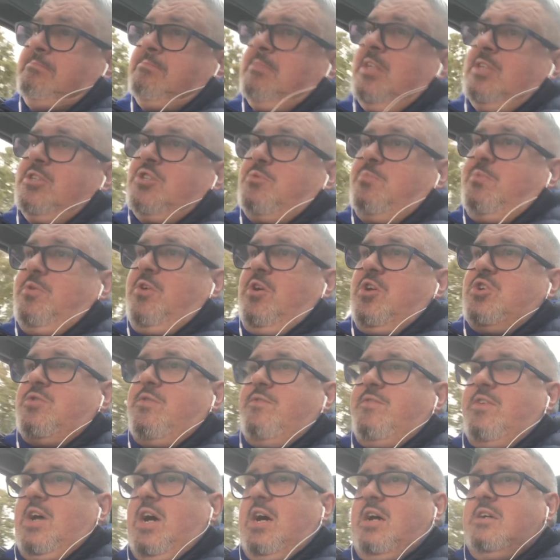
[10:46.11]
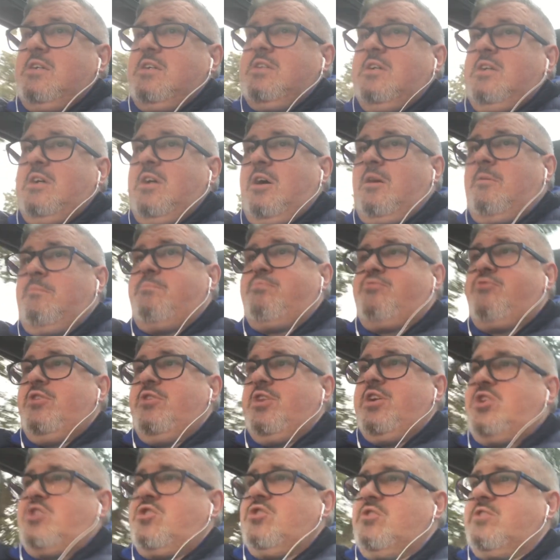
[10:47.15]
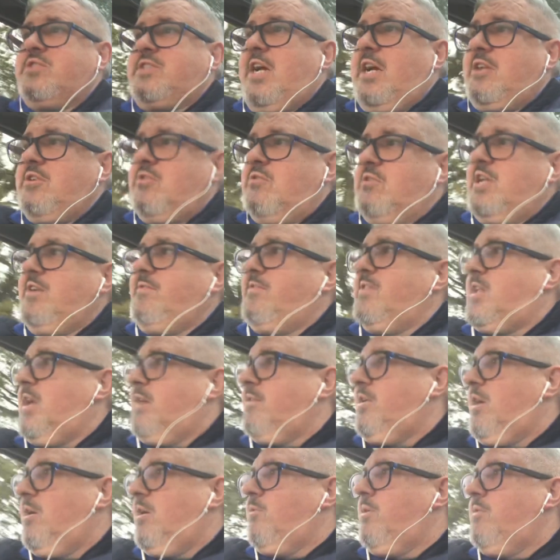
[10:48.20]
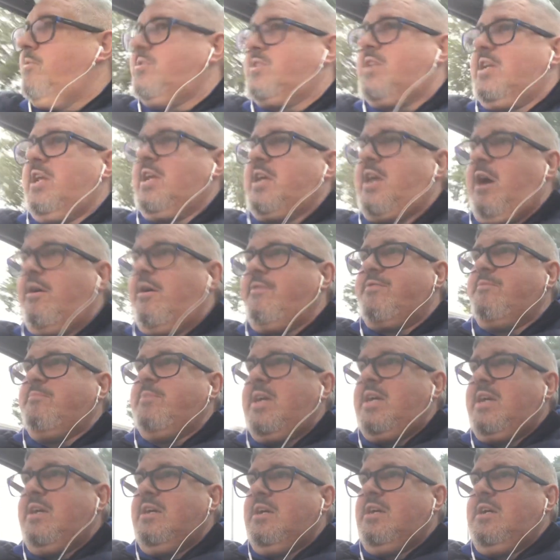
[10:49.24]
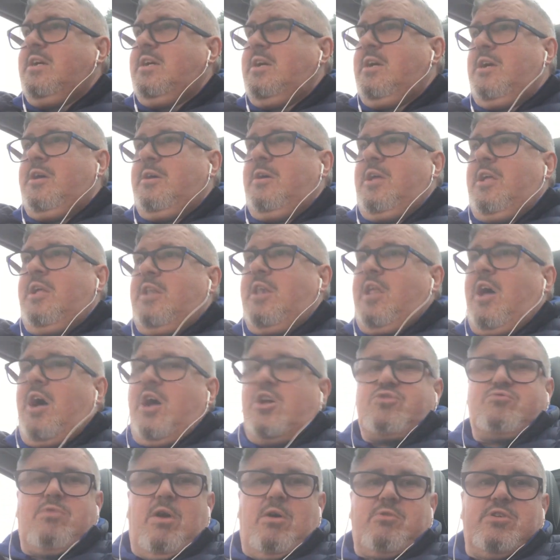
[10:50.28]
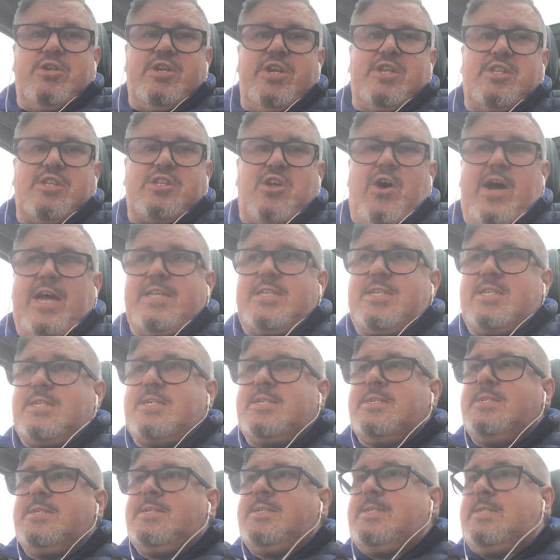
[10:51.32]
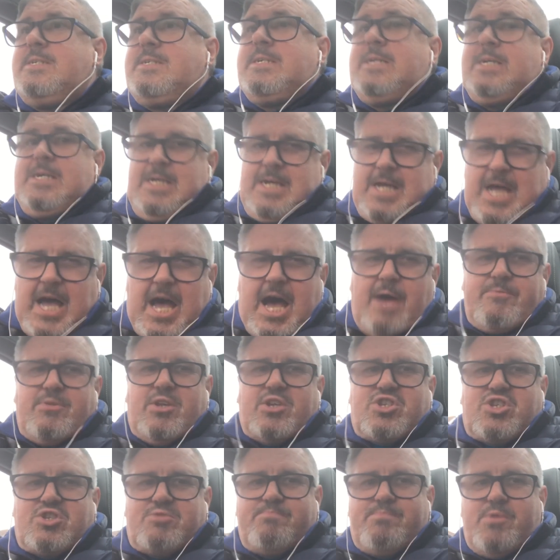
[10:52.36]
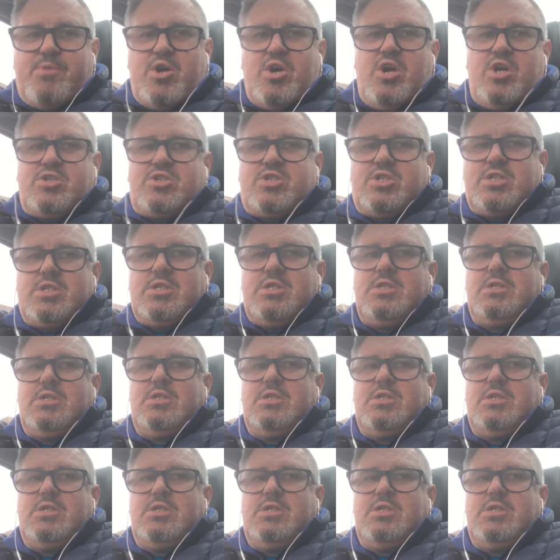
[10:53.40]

And to be honest with you, I'm pretty sure Daniel Levy don't know where he's going to go from here. Last roll of the dice. Up the Spurs.